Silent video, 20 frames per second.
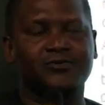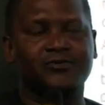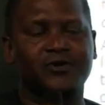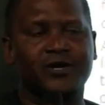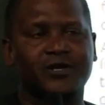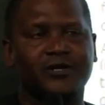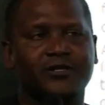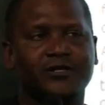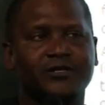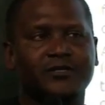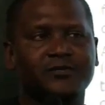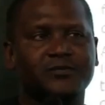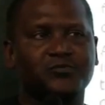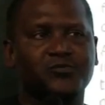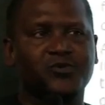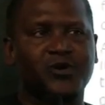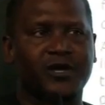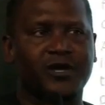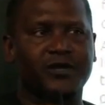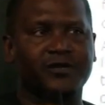
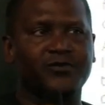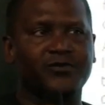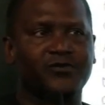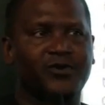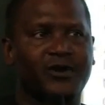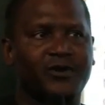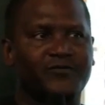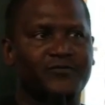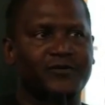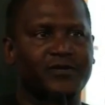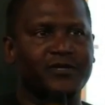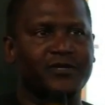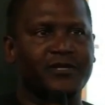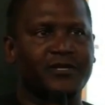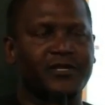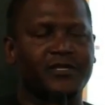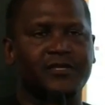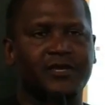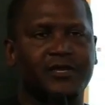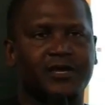During Buhari, who are
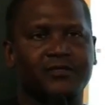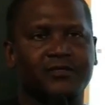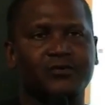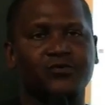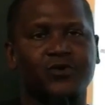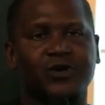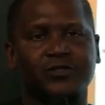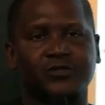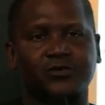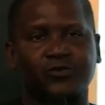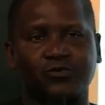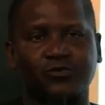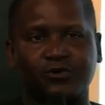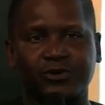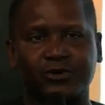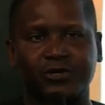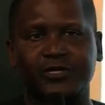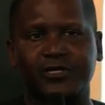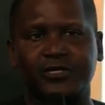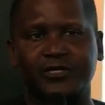very lucky, I think was the
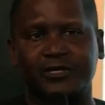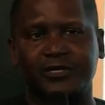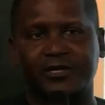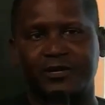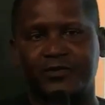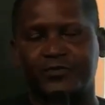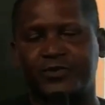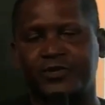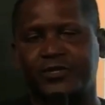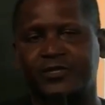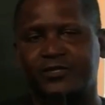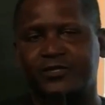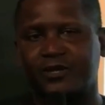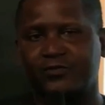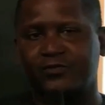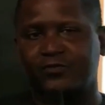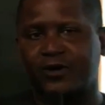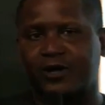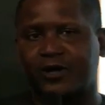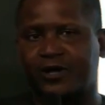only company
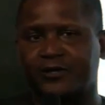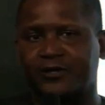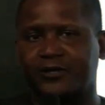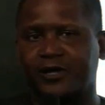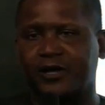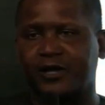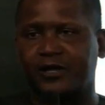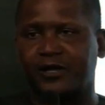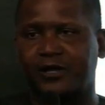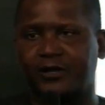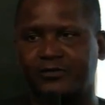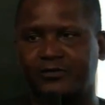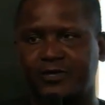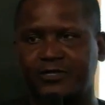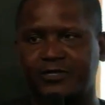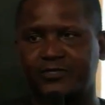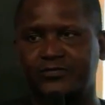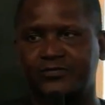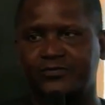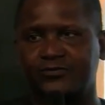that Buhari allowed
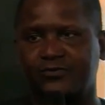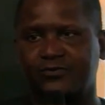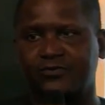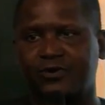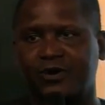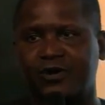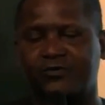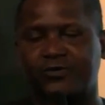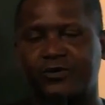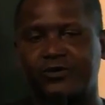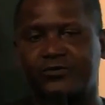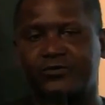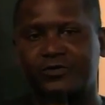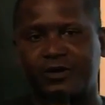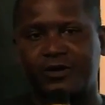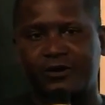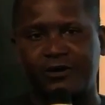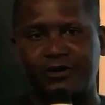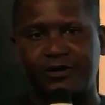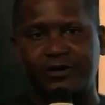us to go away
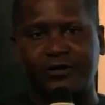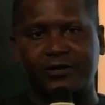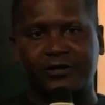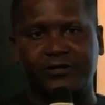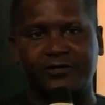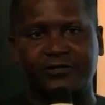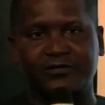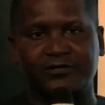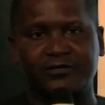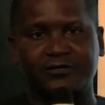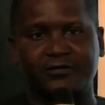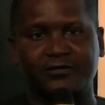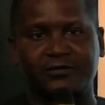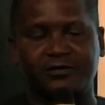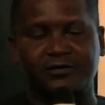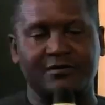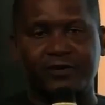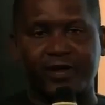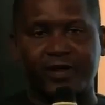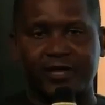with our
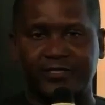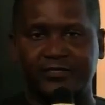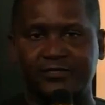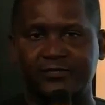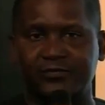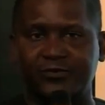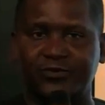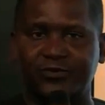rice.